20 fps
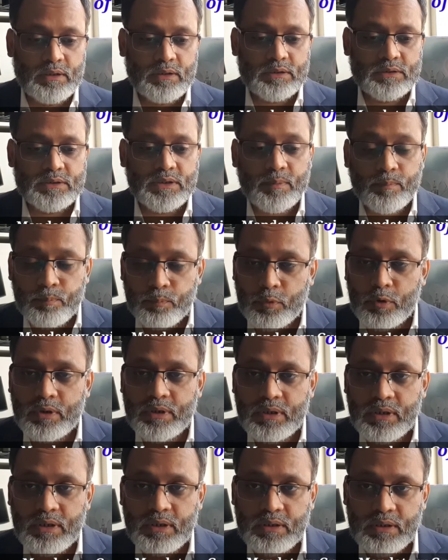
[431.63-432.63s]
The
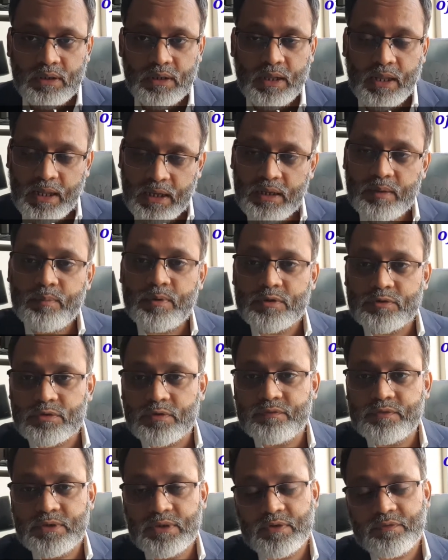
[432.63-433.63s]
important elements
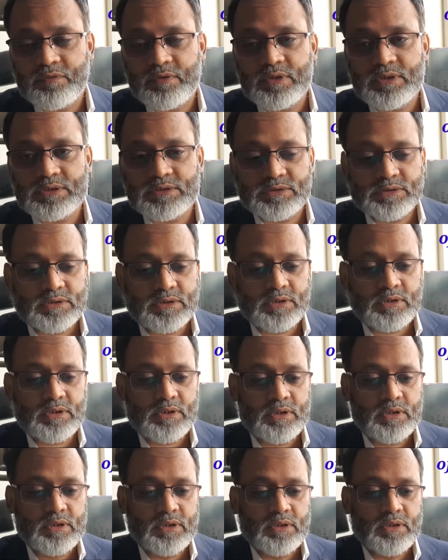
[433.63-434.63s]
of the definition
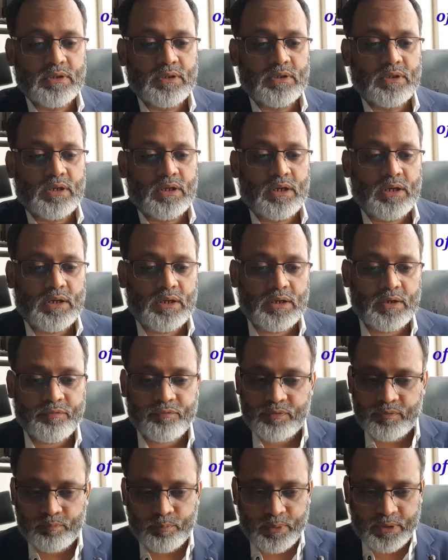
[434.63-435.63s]
are,
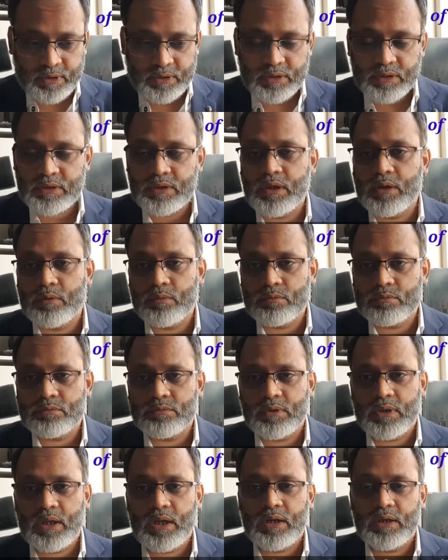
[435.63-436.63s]
if you break it down,
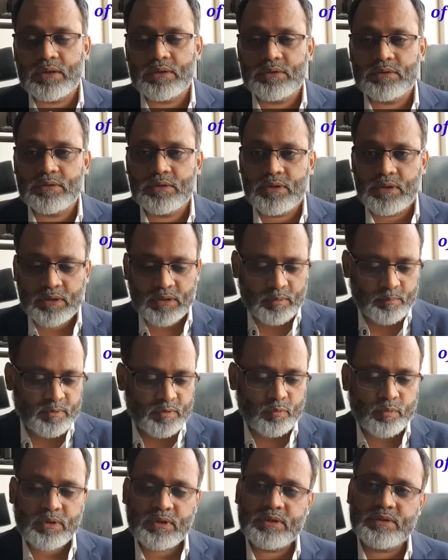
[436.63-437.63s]
are the number
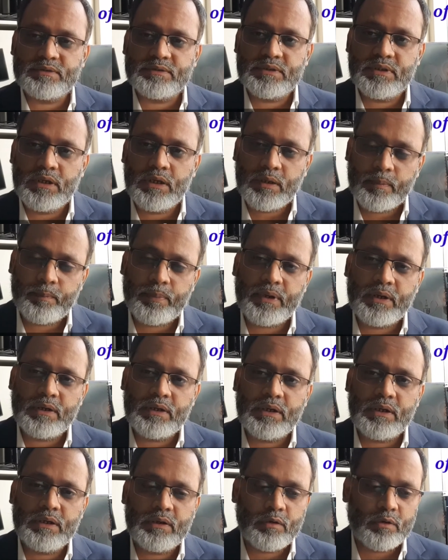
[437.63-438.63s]
one is the
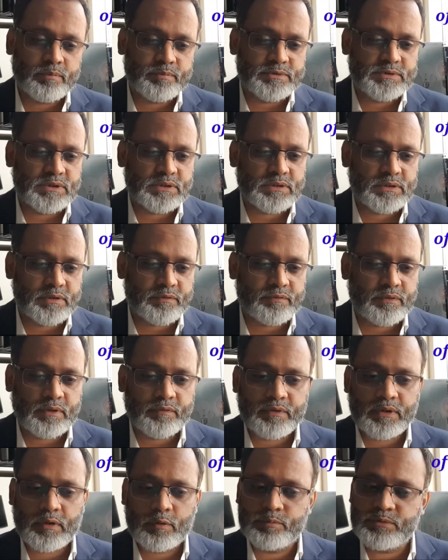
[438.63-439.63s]
independent,
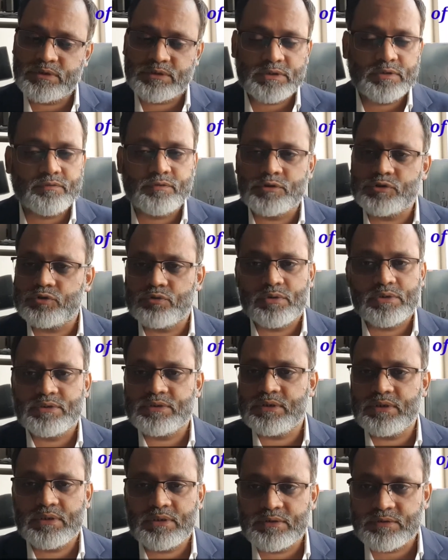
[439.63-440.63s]
objective assurance
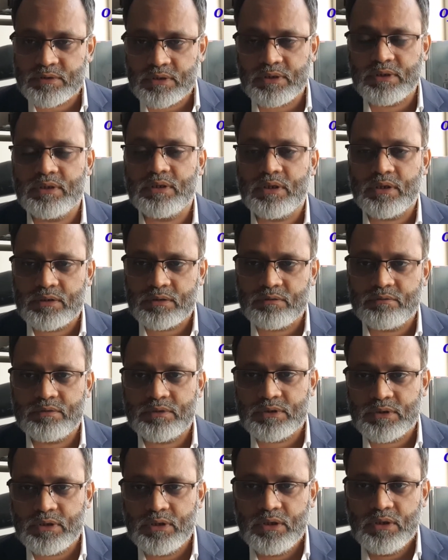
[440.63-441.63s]
and consulting activity.
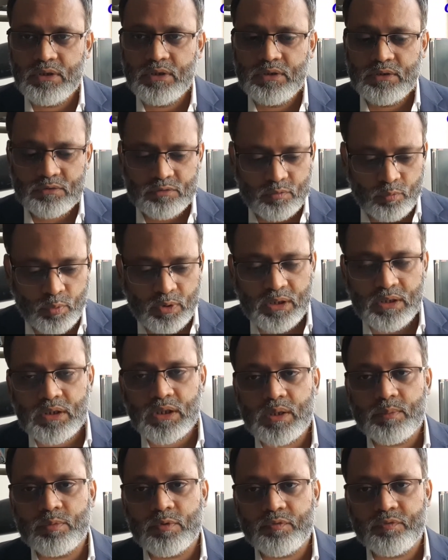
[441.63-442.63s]
So what
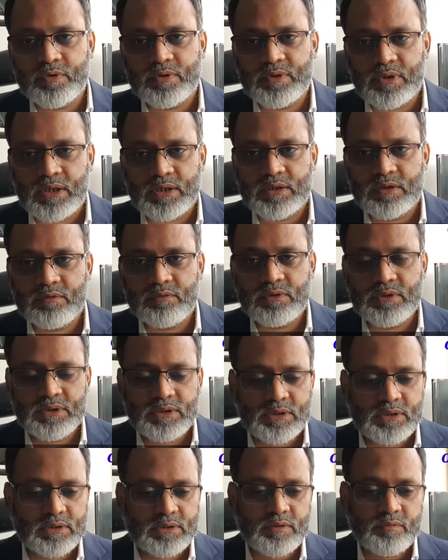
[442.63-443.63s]
type of activity
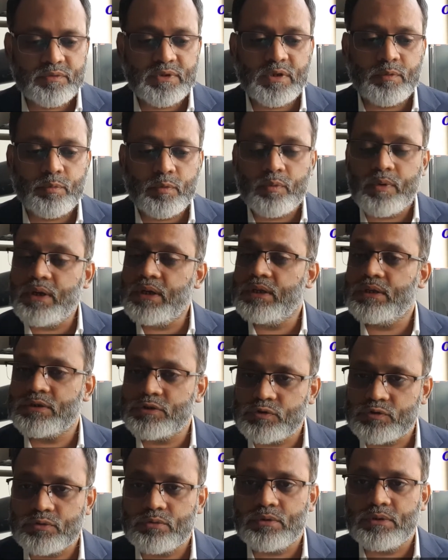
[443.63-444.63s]
is? We are providing
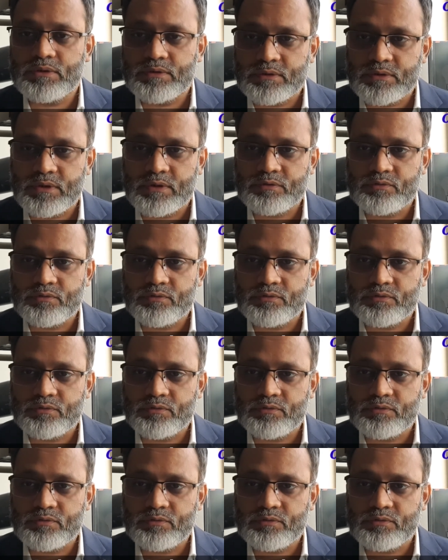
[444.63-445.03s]
assurance.